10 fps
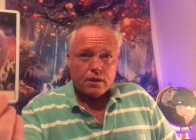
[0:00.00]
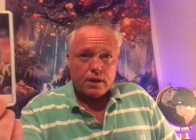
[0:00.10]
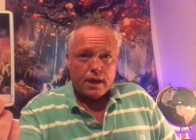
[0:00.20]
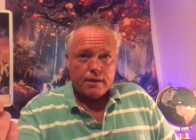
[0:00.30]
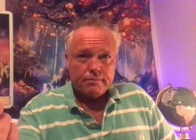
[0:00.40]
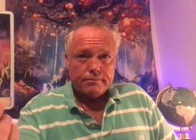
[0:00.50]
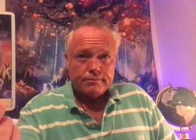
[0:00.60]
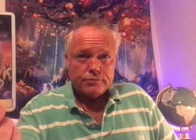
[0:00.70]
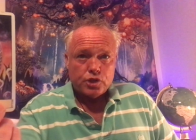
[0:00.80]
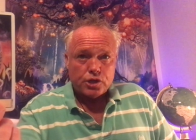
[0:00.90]
Okay,
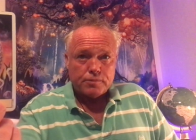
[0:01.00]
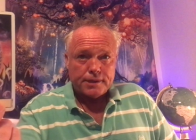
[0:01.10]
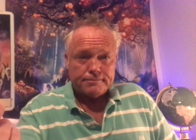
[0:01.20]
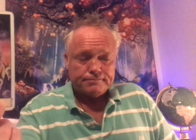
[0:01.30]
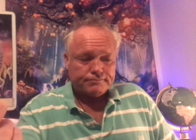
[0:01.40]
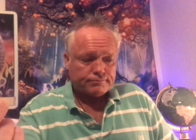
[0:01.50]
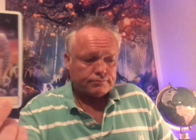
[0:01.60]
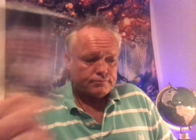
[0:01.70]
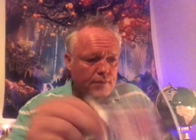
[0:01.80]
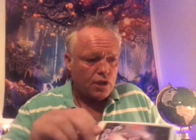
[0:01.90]
judgment.
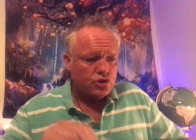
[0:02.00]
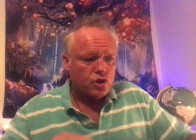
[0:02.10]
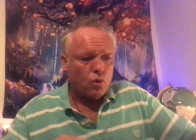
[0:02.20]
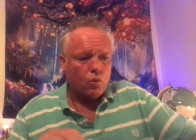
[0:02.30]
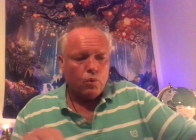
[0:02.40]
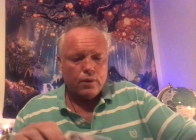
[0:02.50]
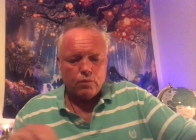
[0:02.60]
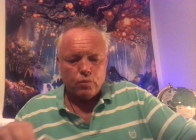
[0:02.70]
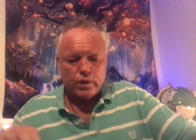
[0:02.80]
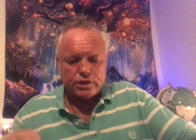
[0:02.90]
So,
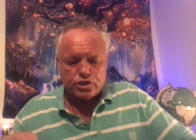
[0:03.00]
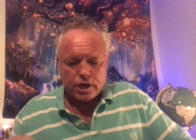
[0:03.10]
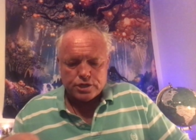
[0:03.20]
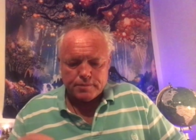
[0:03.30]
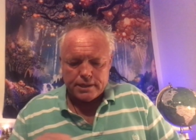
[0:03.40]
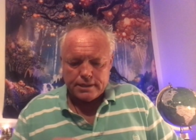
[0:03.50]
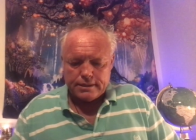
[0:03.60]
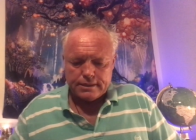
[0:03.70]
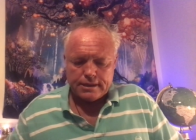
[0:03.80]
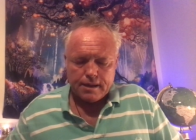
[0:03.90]
with
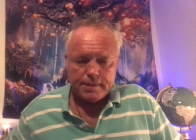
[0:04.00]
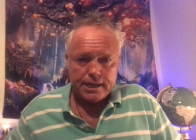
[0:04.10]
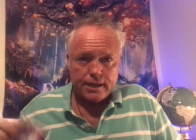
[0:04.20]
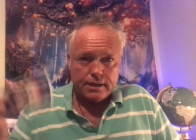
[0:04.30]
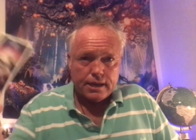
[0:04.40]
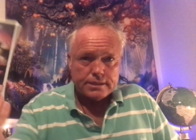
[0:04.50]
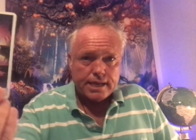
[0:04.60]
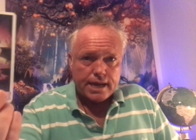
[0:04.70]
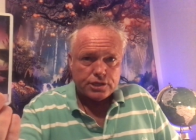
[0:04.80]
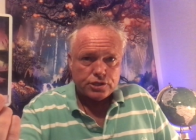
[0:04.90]
judgment coming in
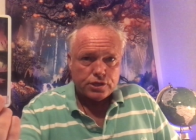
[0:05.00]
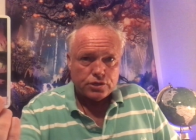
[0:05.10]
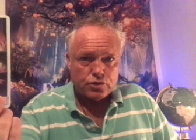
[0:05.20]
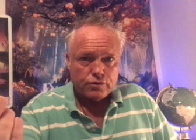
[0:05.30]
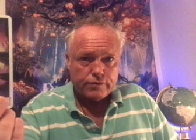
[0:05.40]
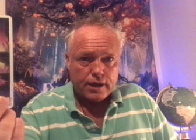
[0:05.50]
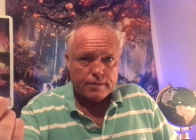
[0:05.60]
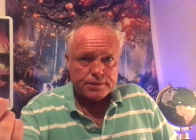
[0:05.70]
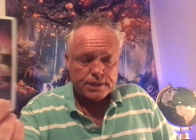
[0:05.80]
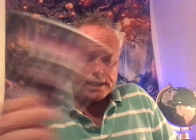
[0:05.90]
attached to the Two of
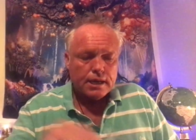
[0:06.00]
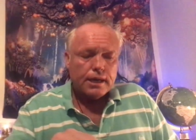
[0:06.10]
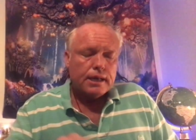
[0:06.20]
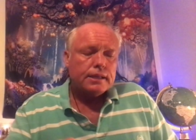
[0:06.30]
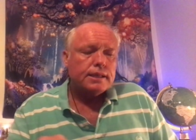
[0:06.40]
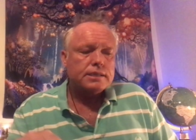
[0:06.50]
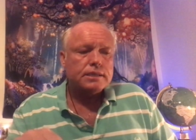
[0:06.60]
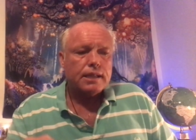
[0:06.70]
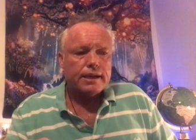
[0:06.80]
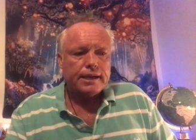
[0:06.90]
Cups, this
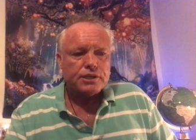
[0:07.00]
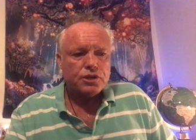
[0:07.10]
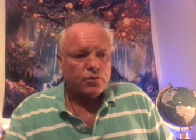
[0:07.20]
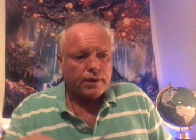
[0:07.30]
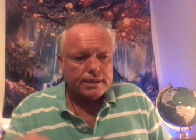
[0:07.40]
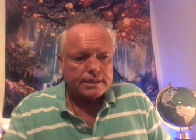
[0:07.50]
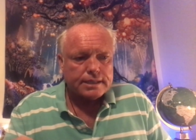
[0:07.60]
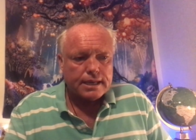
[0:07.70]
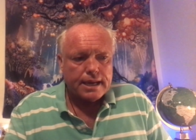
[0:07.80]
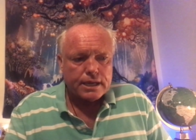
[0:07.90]
is letting us know, right?
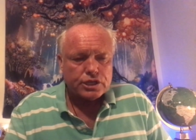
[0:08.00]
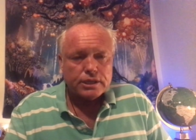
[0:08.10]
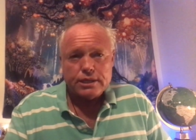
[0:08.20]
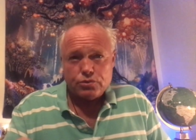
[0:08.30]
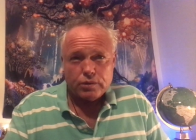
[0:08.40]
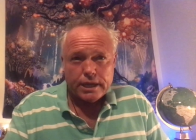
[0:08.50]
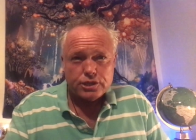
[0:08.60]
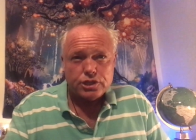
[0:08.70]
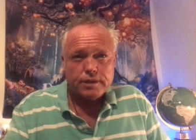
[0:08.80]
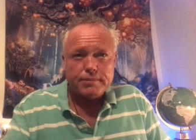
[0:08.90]
This connection, this
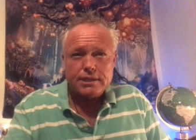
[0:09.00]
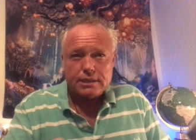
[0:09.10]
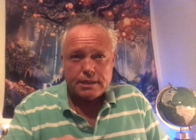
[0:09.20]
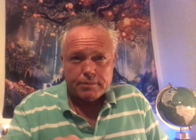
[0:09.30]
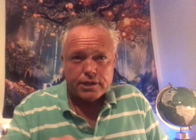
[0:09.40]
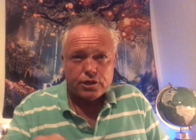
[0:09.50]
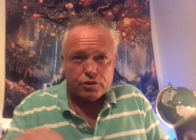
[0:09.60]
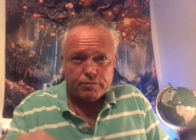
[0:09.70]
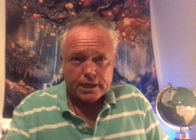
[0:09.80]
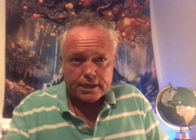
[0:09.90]
relationship, this is something that
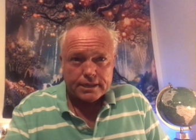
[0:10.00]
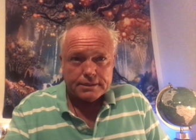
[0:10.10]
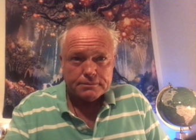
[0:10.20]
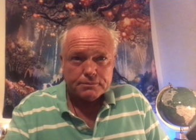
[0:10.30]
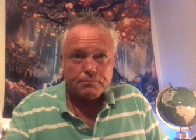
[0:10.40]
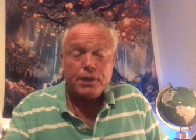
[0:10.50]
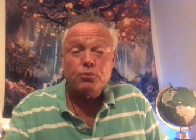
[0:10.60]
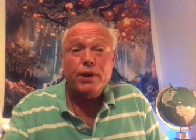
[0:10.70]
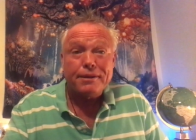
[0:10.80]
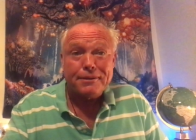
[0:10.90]
you've been in,
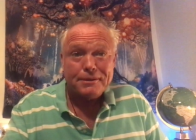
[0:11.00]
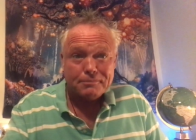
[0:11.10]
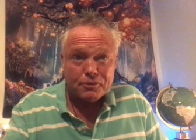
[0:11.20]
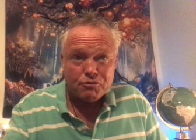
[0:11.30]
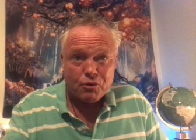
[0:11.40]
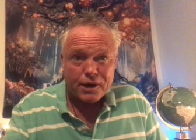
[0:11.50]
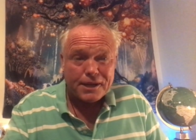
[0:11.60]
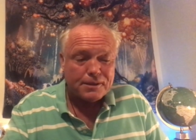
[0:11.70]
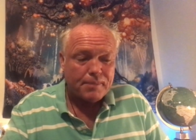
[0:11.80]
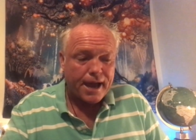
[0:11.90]
been with before
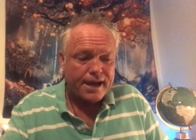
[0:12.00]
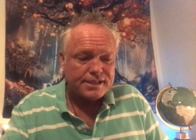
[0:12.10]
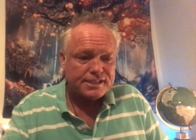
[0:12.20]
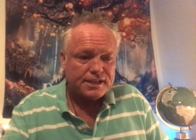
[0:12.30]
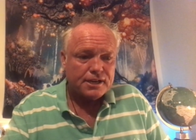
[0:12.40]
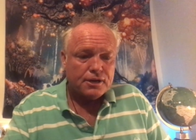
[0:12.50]
in the past,